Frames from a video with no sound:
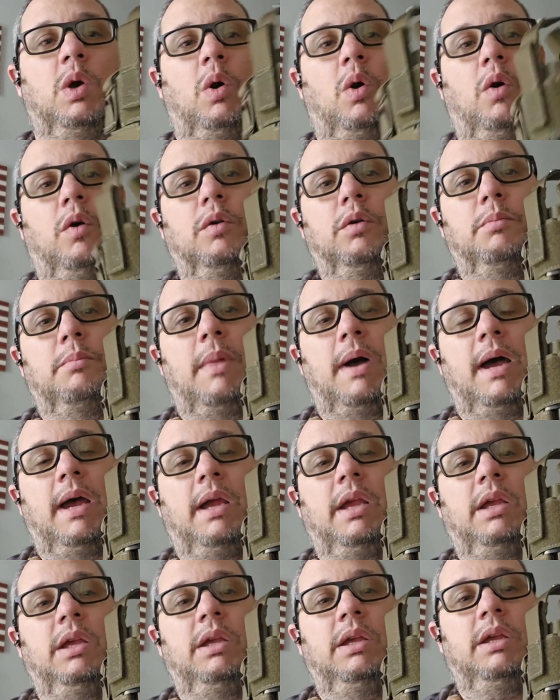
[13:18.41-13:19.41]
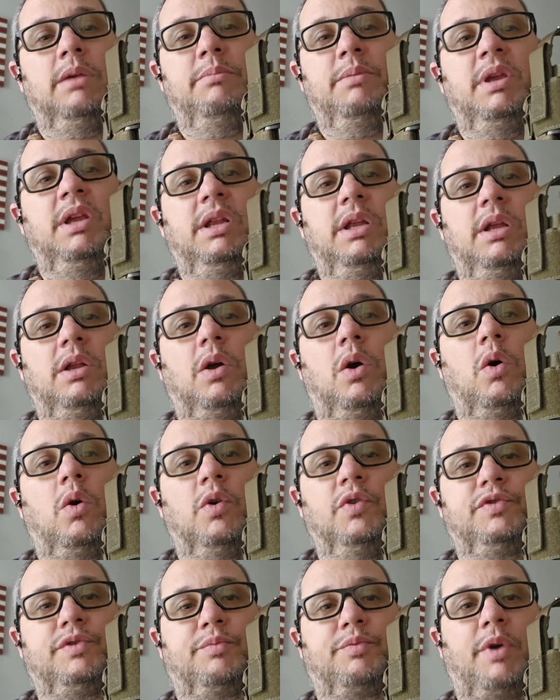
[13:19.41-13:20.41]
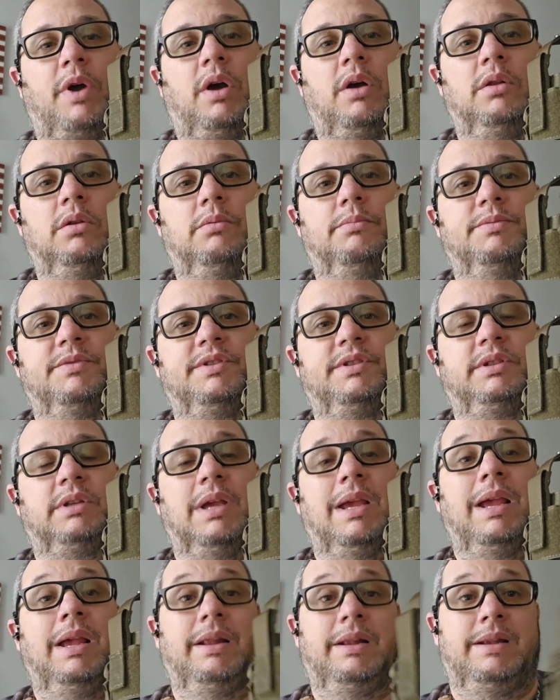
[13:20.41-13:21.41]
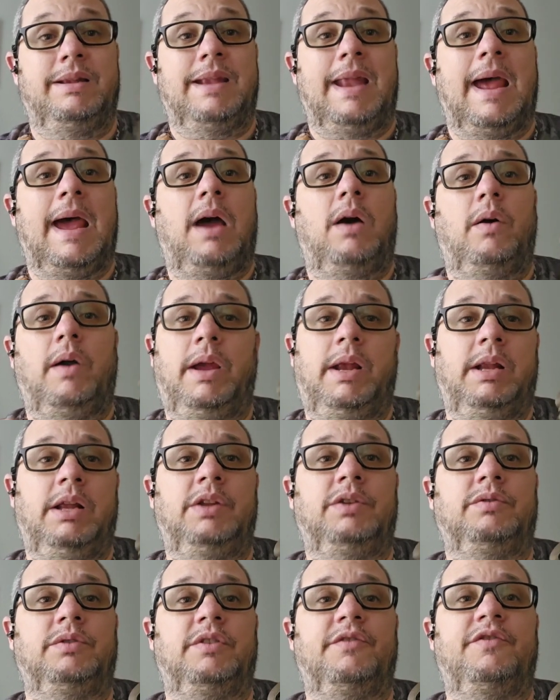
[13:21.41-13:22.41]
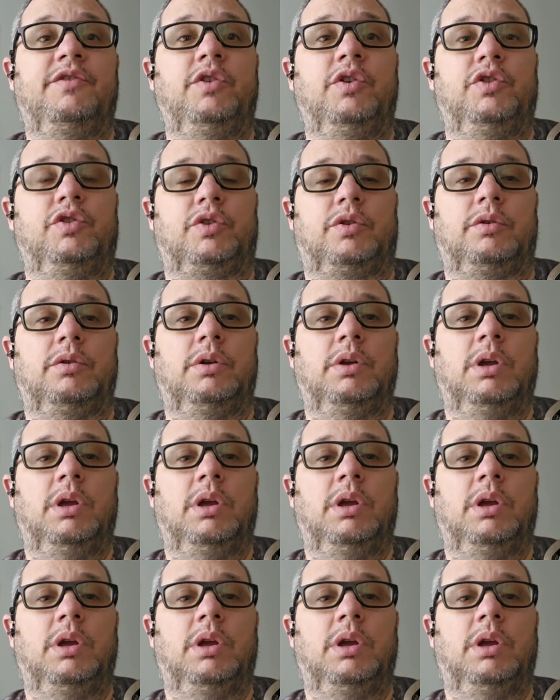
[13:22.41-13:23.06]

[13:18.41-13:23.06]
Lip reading: all of my immediate holster problems now and into the future.